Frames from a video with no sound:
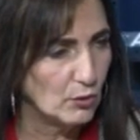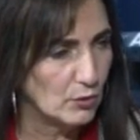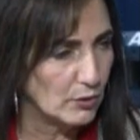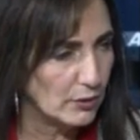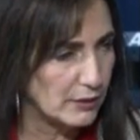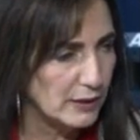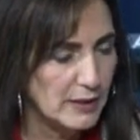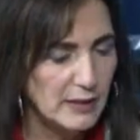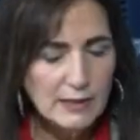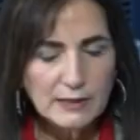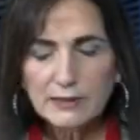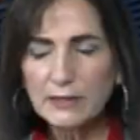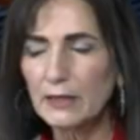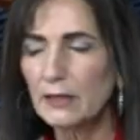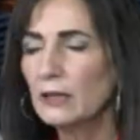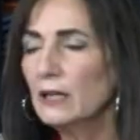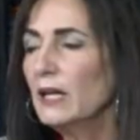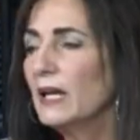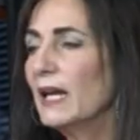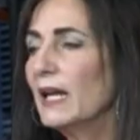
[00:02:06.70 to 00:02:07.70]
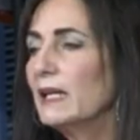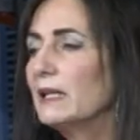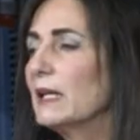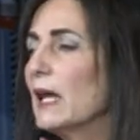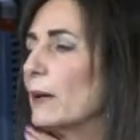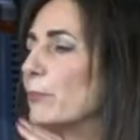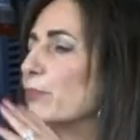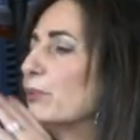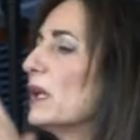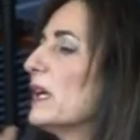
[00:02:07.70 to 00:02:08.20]
Lord. See,
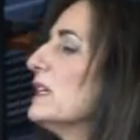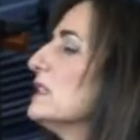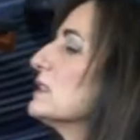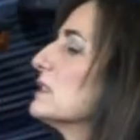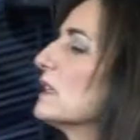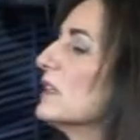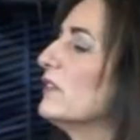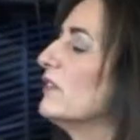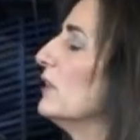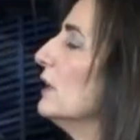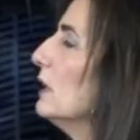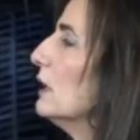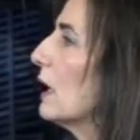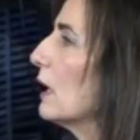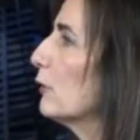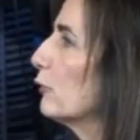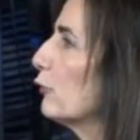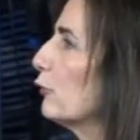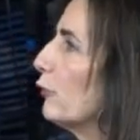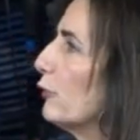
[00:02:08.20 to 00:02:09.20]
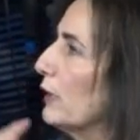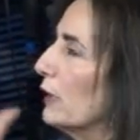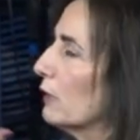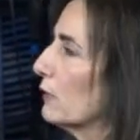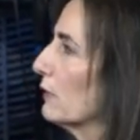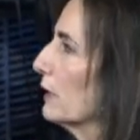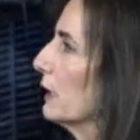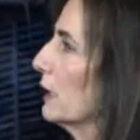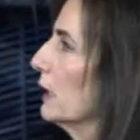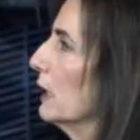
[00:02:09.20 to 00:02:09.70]
in that place of, of
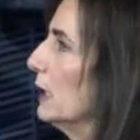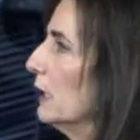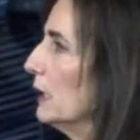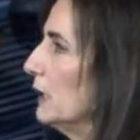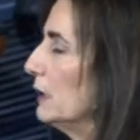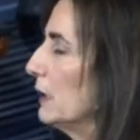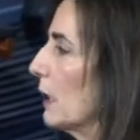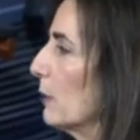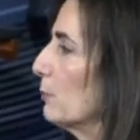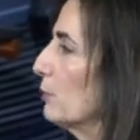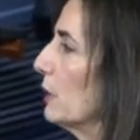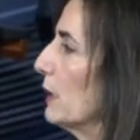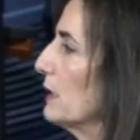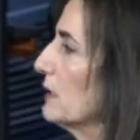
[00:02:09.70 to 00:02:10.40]
fearing, in that